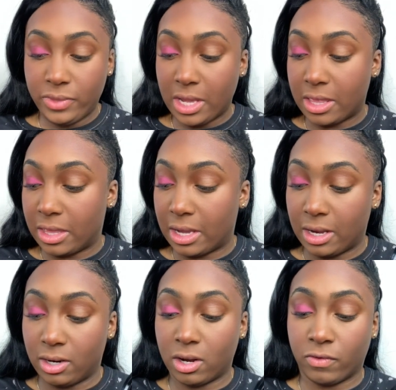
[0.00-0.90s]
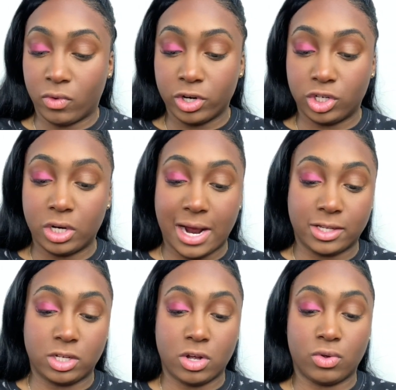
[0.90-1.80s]
And then, of course, you
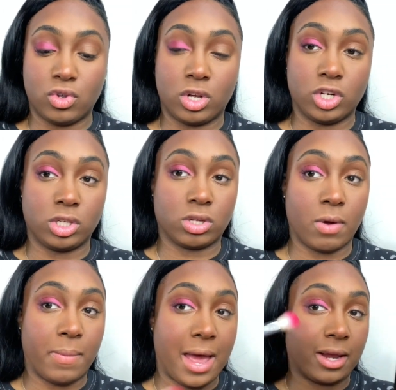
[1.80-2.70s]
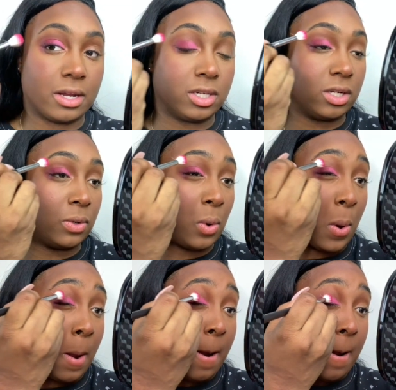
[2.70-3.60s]
guys know you can just go back into
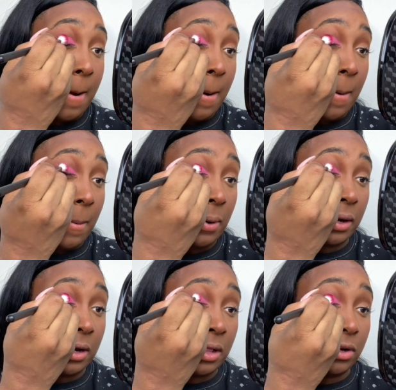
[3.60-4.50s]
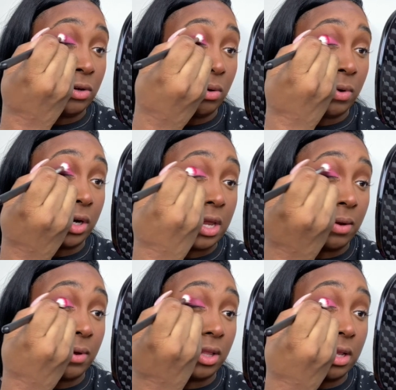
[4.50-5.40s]
what color you were working
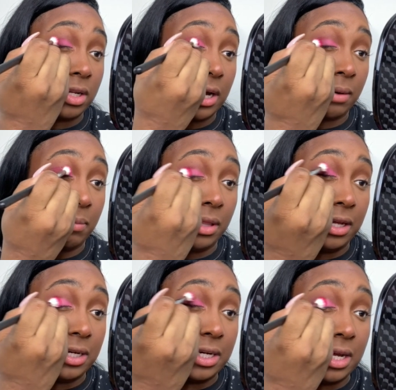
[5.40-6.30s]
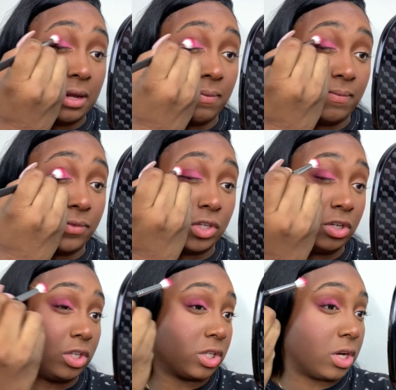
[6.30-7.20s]
with and, like, blend it. So you're
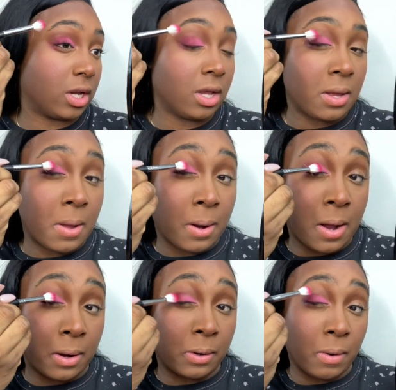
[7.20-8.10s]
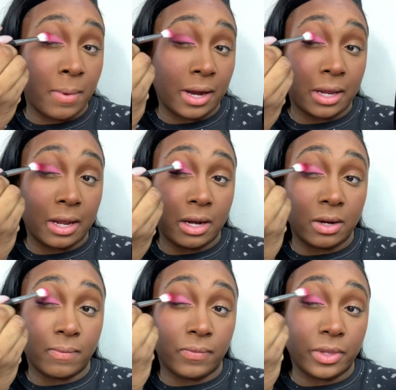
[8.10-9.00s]
just going to kind of go back in
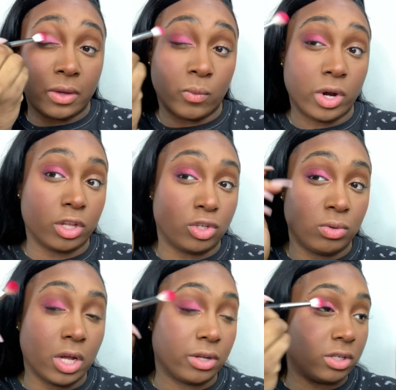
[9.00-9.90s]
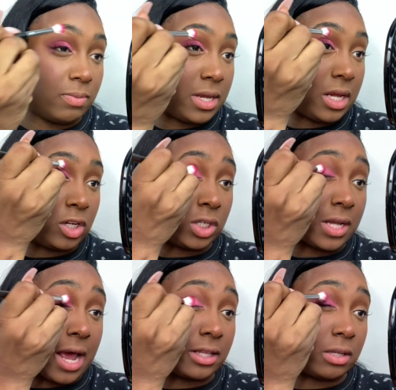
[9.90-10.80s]
and where the two colors meet, just
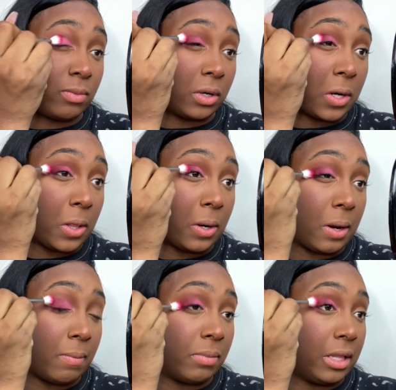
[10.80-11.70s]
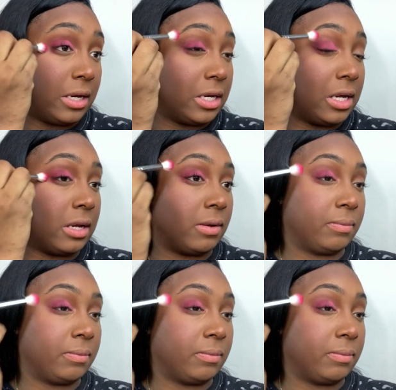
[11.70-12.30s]
add some more color and blend it.